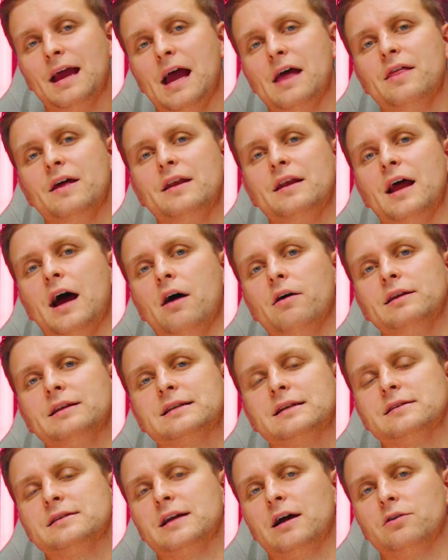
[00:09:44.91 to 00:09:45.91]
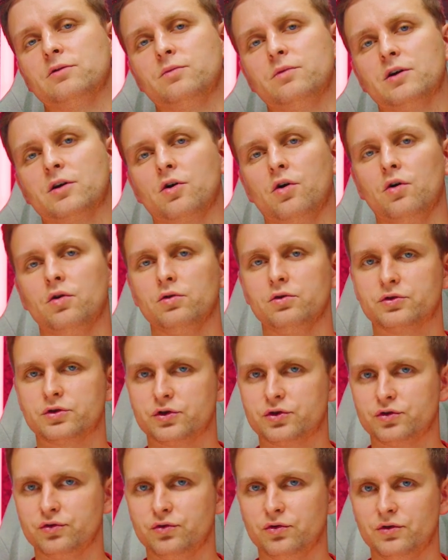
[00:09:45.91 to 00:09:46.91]
and then now Intel's out with the Core
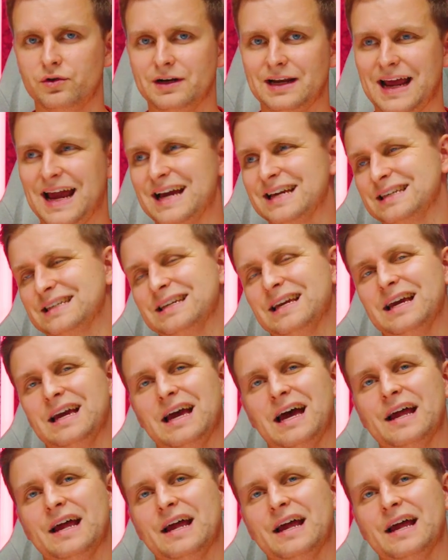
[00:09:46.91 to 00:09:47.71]
Ultra 200S,